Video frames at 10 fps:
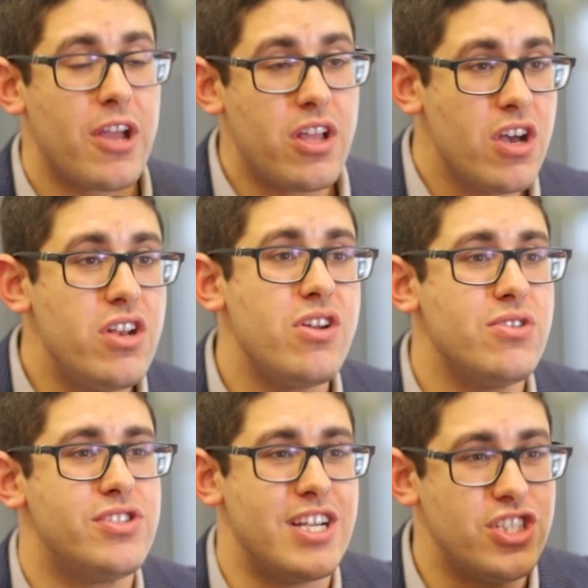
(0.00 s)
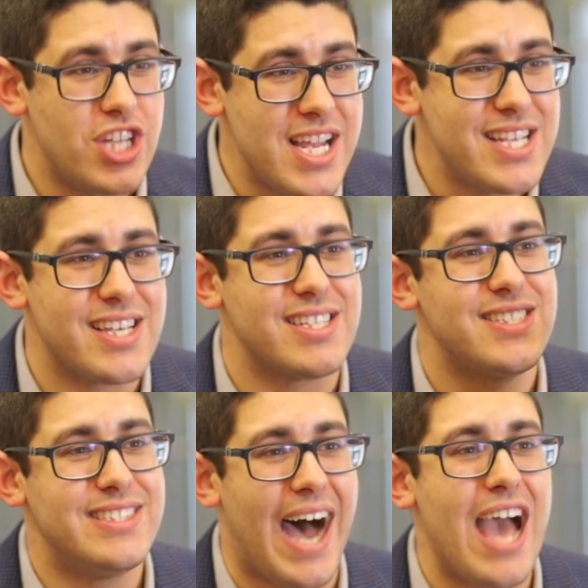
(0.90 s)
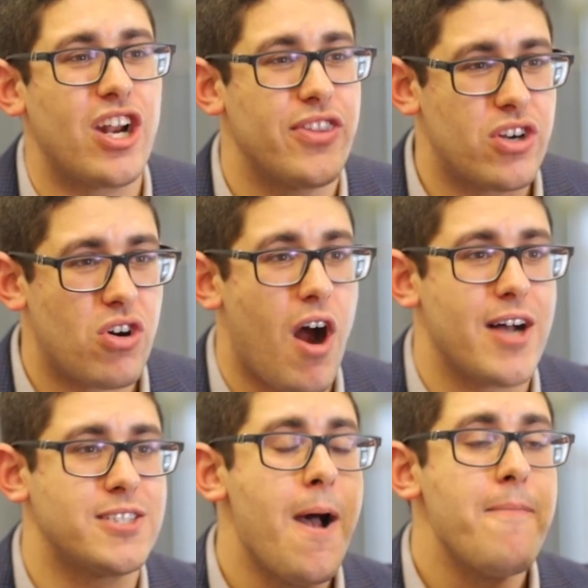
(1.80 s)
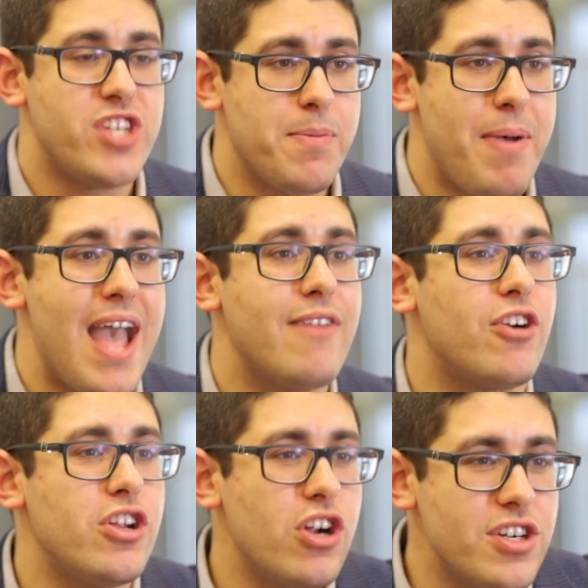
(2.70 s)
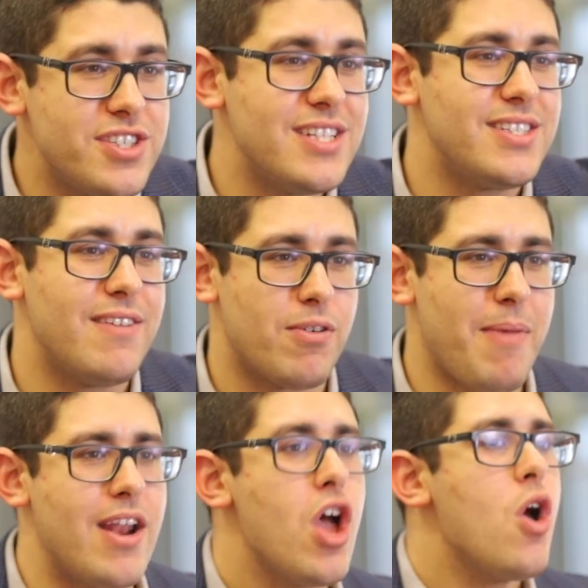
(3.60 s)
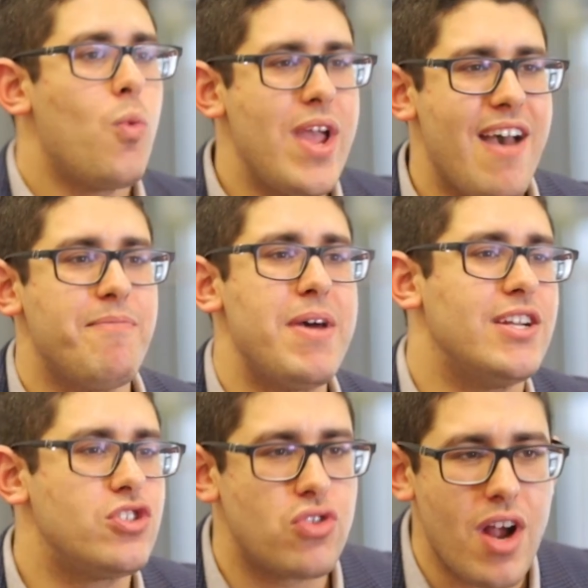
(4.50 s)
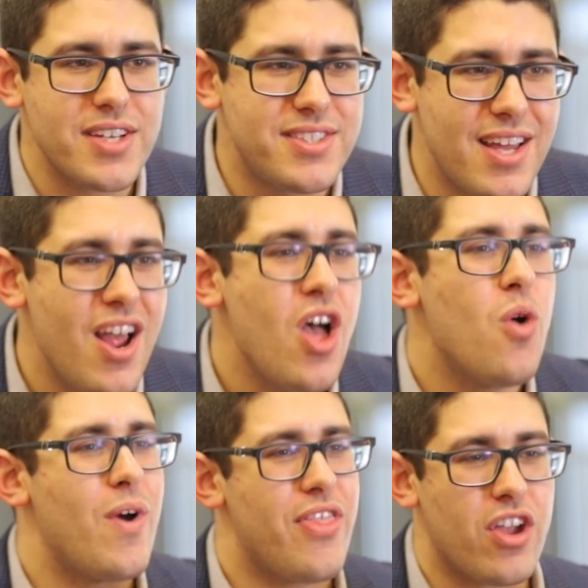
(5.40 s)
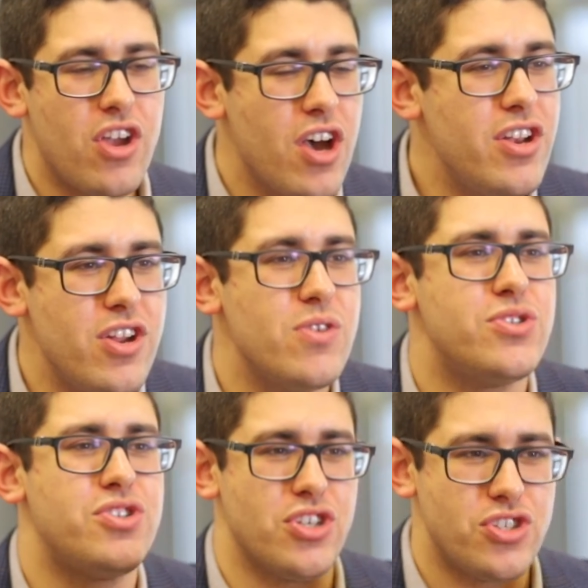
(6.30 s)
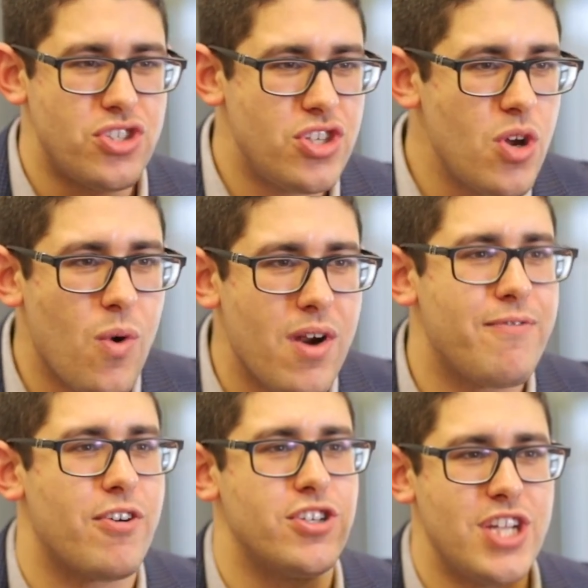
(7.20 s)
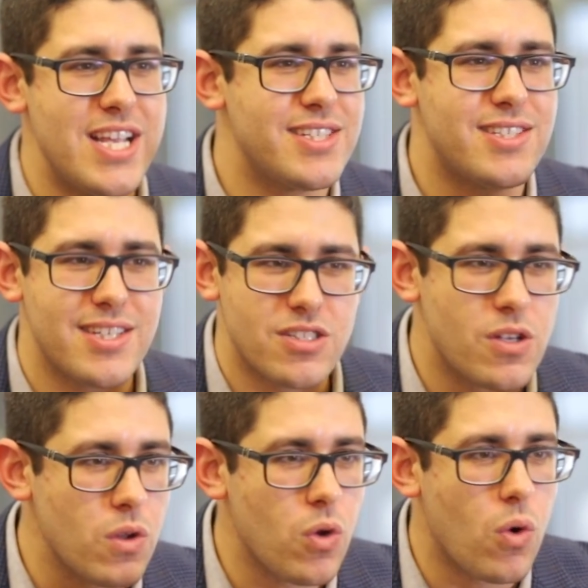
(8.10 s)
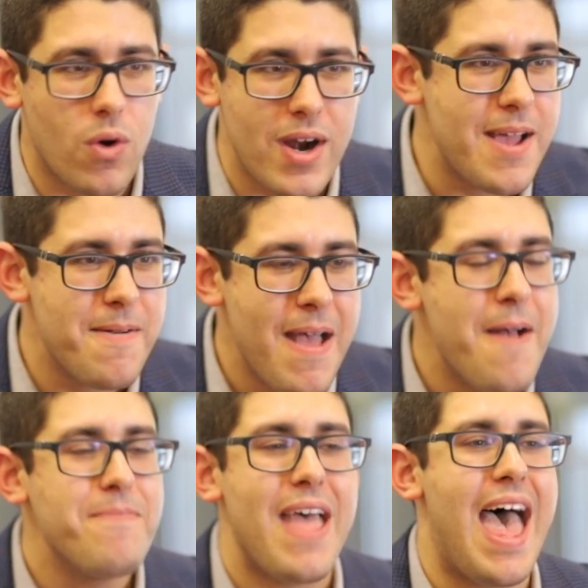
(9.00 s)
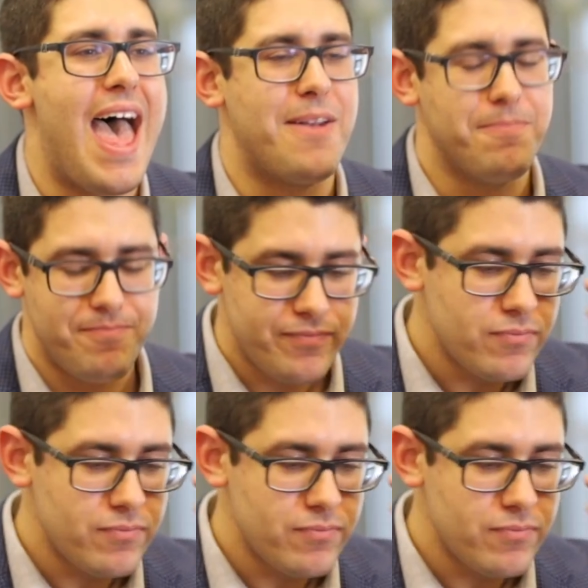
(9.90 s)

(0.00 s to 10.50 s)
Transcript: the good news that Jesus died on the cross to pay for your sins and for mine. We have been entrusted with the good news to steward for Jesus's glory. And